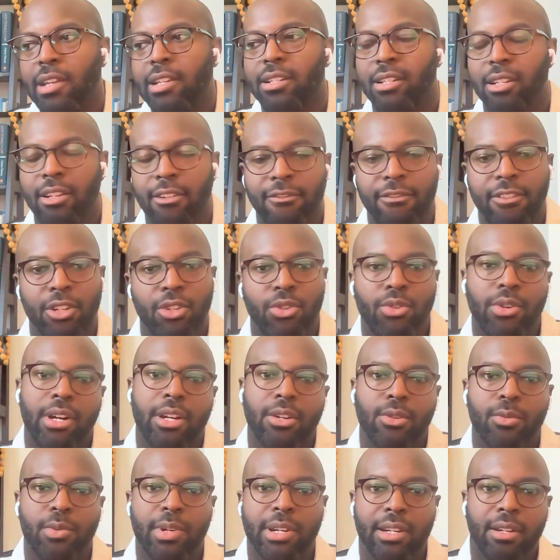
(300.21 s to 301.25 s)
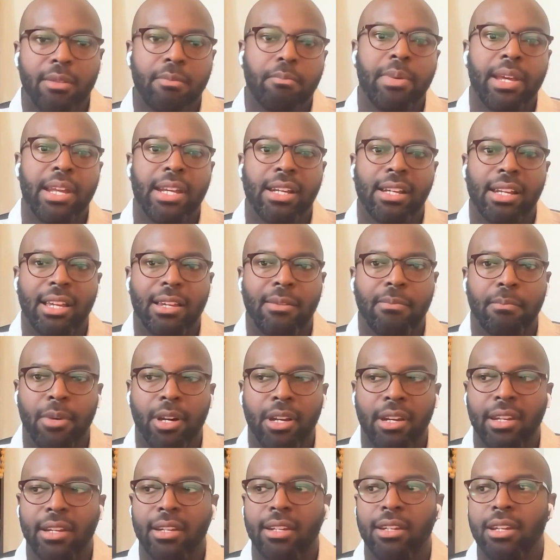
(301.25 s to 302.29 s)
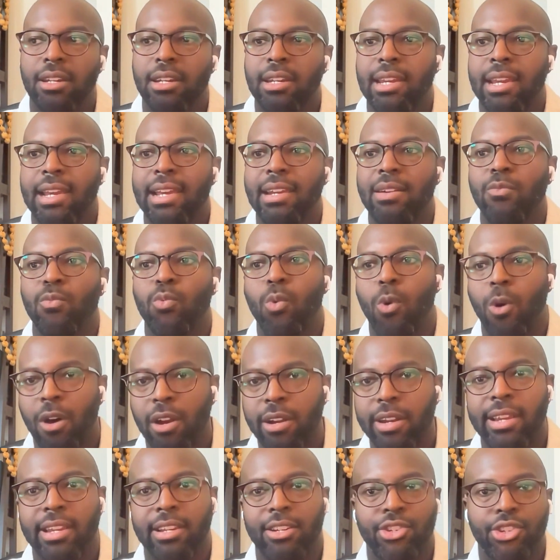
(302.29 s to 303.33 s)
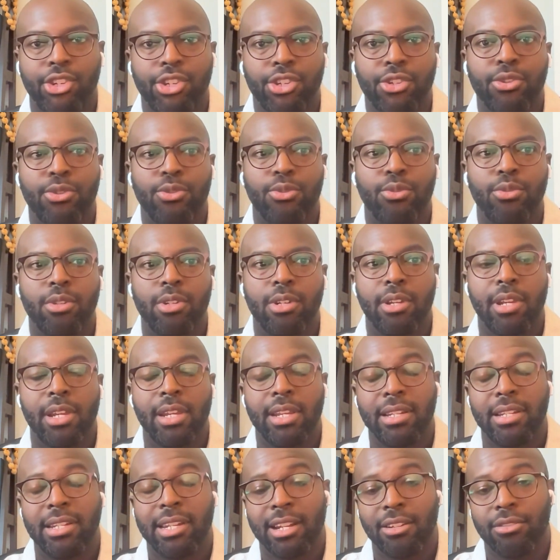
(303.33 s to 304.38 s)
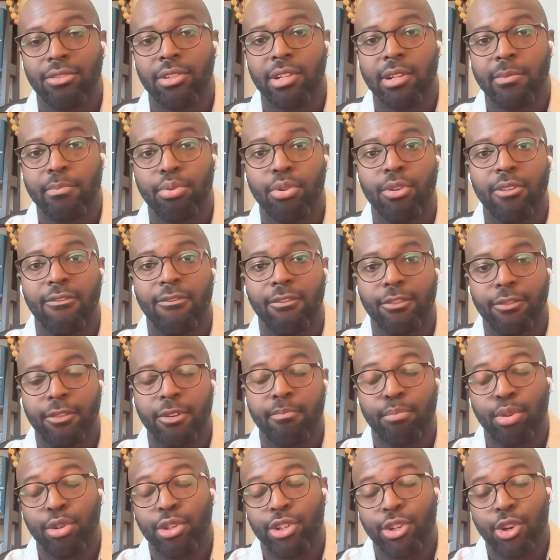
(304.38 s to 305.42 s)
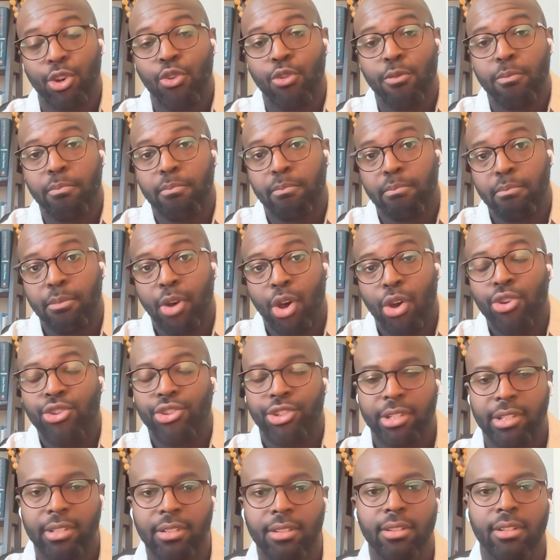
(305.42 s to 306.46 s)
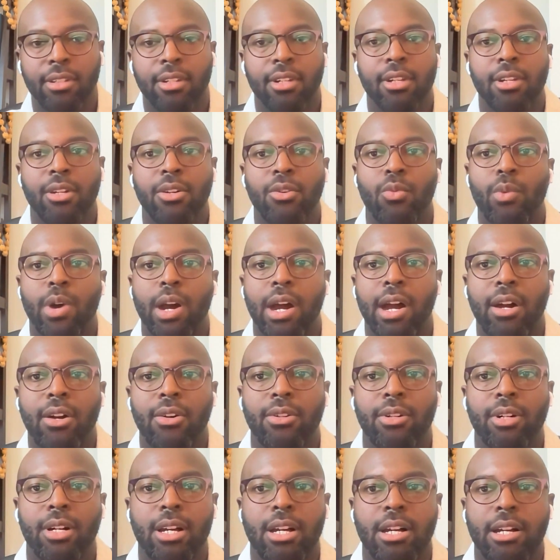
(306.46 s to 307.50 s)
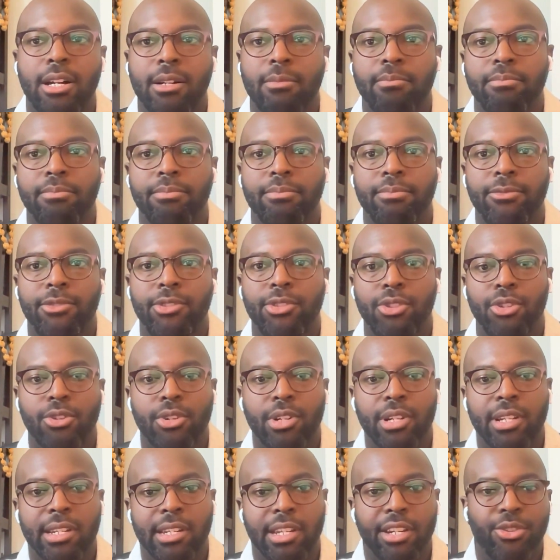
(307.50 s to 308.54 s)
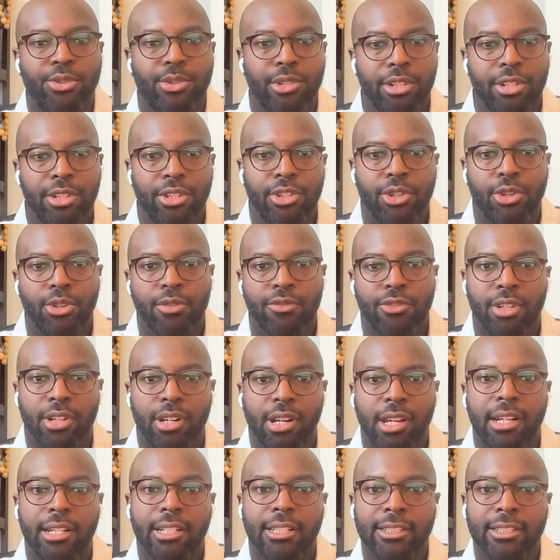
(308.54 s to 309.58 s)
to figure out a way to spend less money, and wanting to essentially pre- preserve margin while um, you know continuing to serve your clients.